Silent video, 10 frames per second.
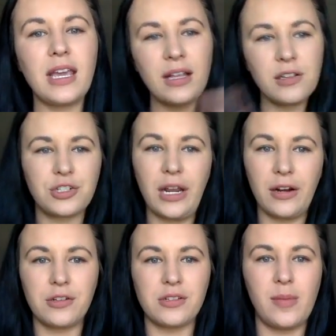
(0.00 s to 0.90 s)
English
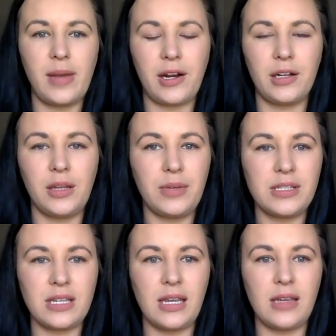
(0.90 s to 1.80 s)
characters in the background that we
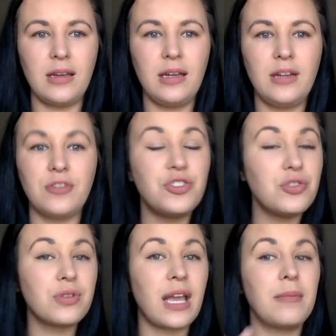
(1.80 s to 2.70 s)
see
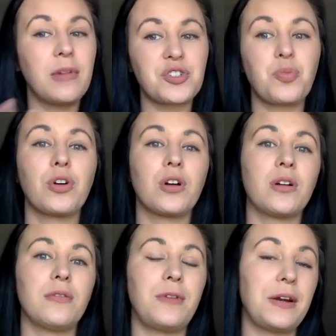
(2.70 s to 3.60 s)
do get much
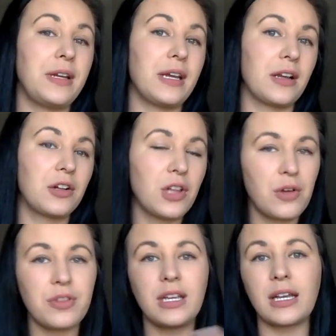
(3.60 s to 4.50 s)
more varying
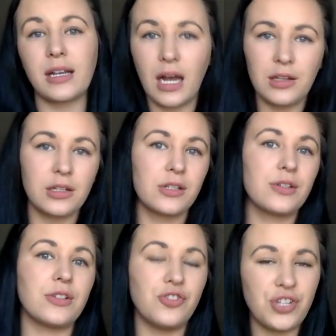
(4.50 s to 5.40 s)
clothing and
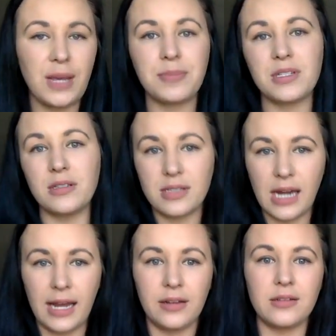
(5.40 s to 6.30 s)
colors and shapes and
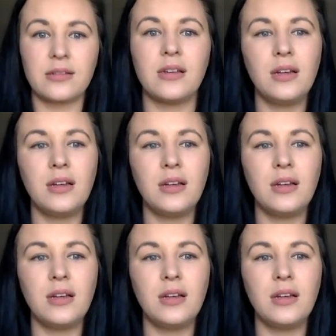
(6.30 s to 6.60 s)
styles.